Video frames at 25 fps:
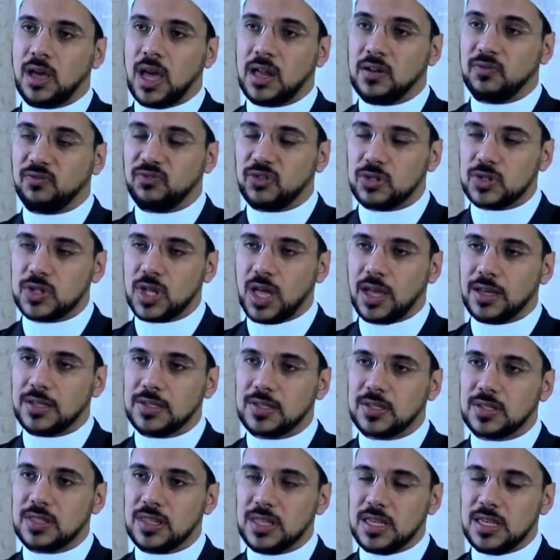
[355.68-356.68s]

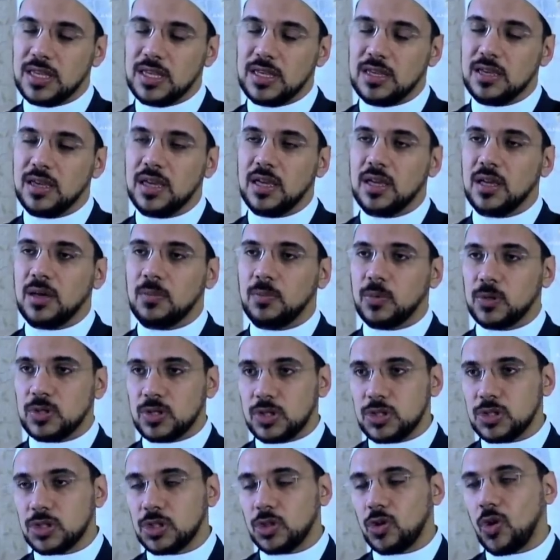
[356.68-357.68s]
emphasized the
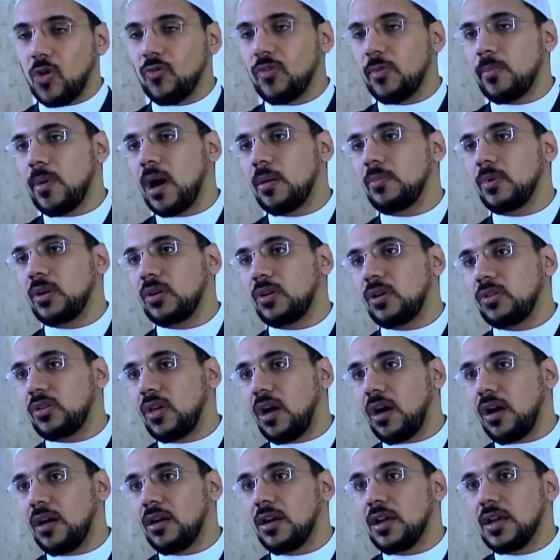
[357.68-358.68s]
position of Imam
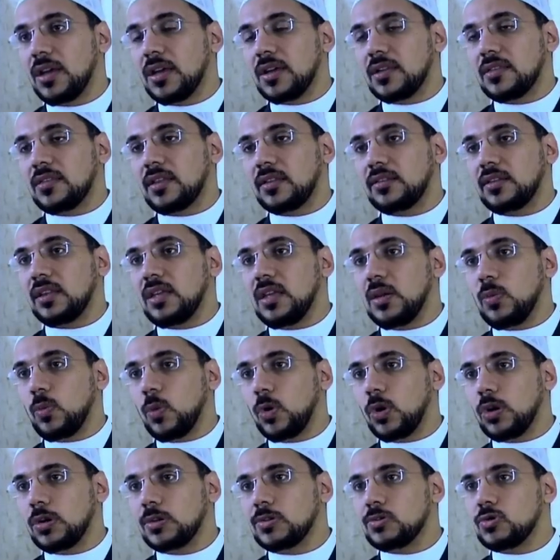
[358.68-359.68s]
al-Ridha, that he
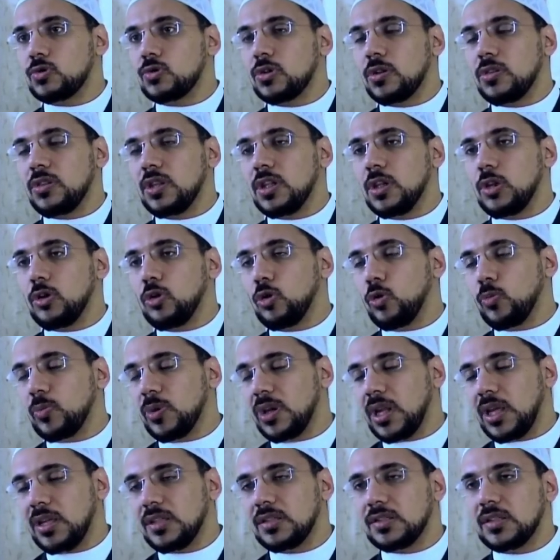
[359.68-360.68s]
was the
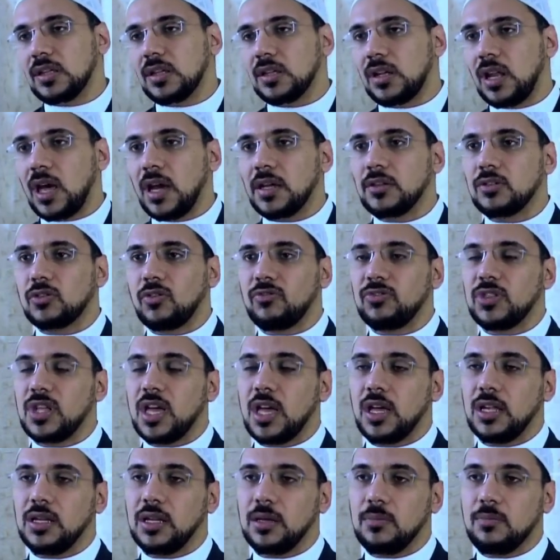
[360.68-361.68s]
illuminating light of the
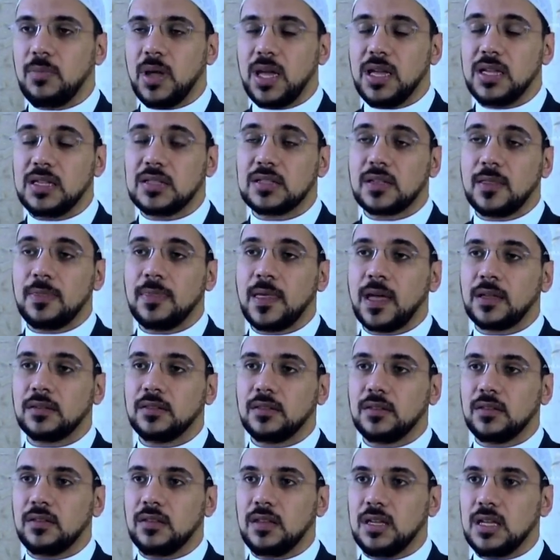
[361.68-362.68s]
Ahlulbayt and that
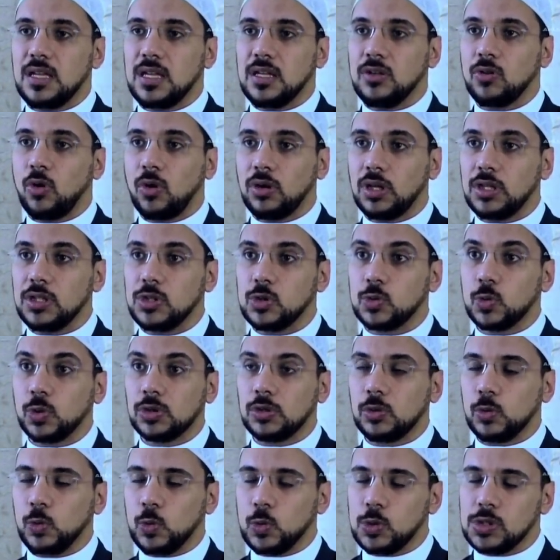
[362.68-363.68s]
the knowledge
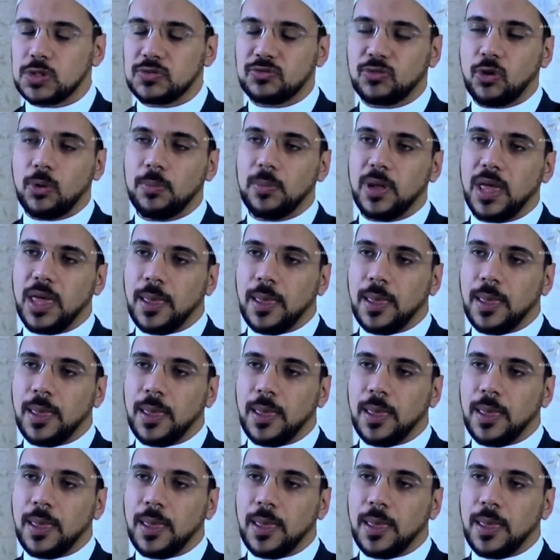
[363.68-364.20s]
will ooze from